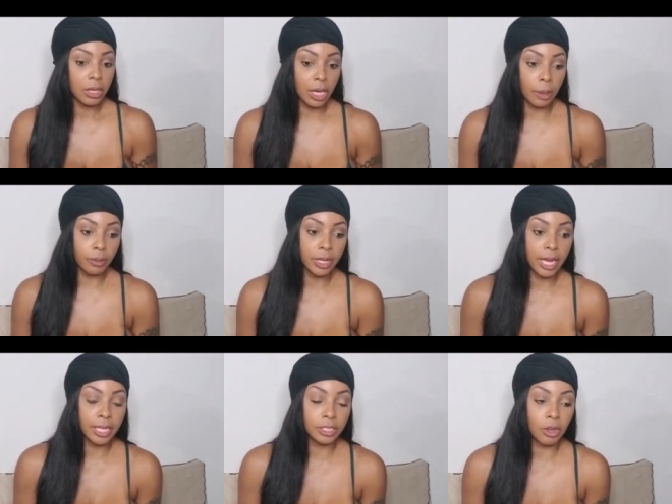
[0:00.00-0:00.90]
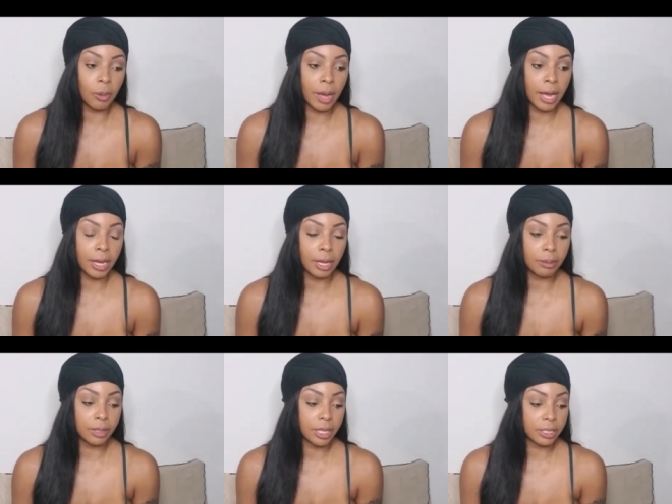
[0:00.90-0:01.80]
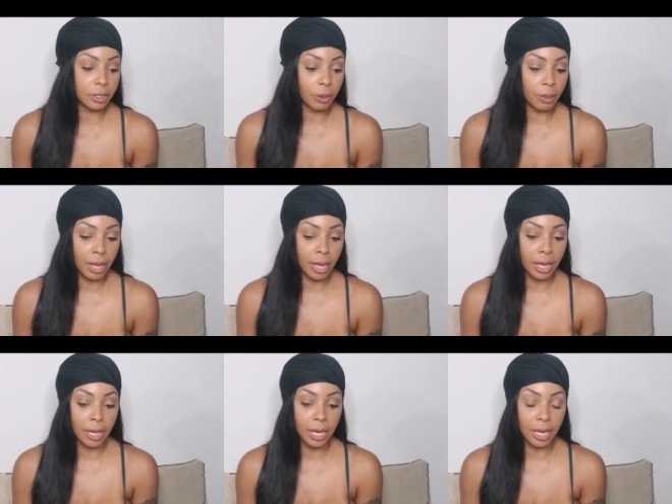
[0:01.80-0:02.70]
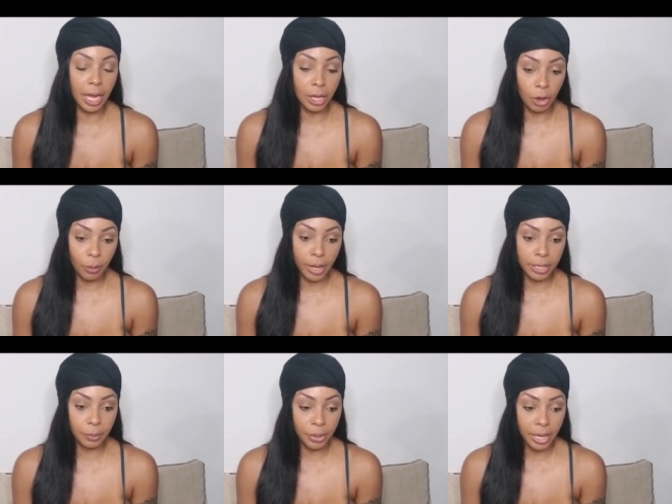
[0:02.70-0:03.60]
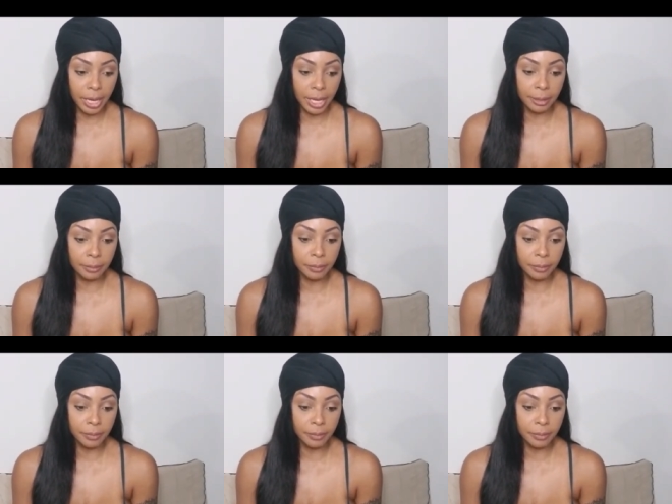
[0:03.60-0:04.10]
couple days go by, a couple days go by, and I go back to bed.